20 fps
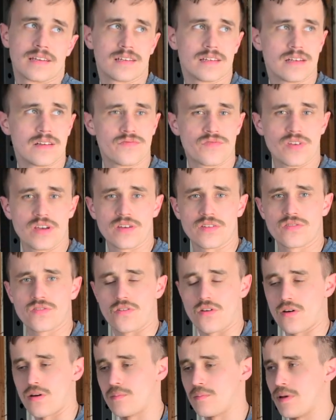lifting, so
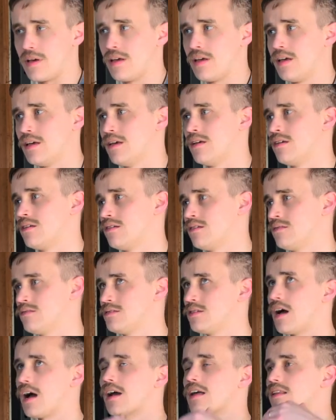I'm
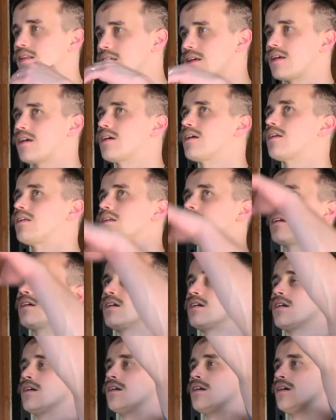dialing in
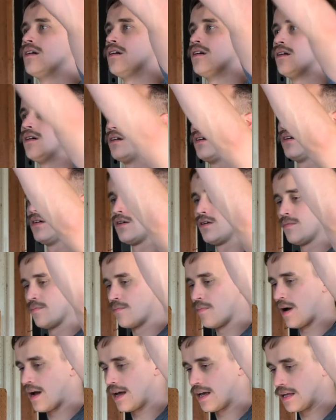
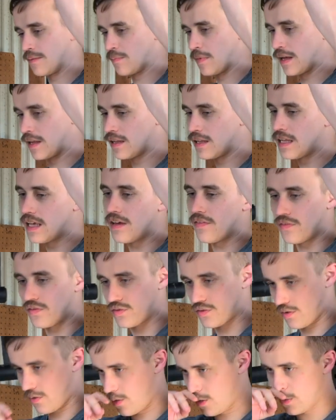my
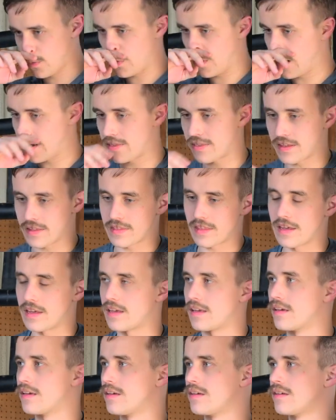lifts on where I think
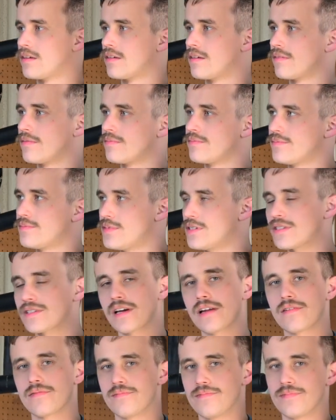they, just
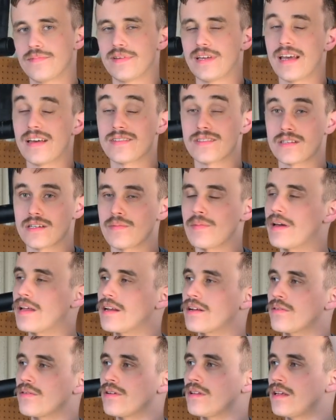kind of
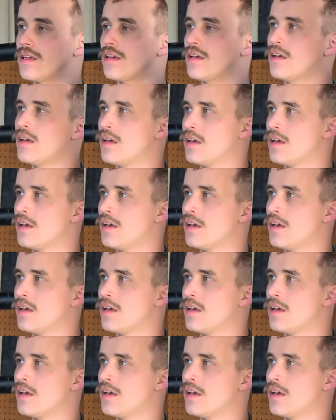guesstimating really.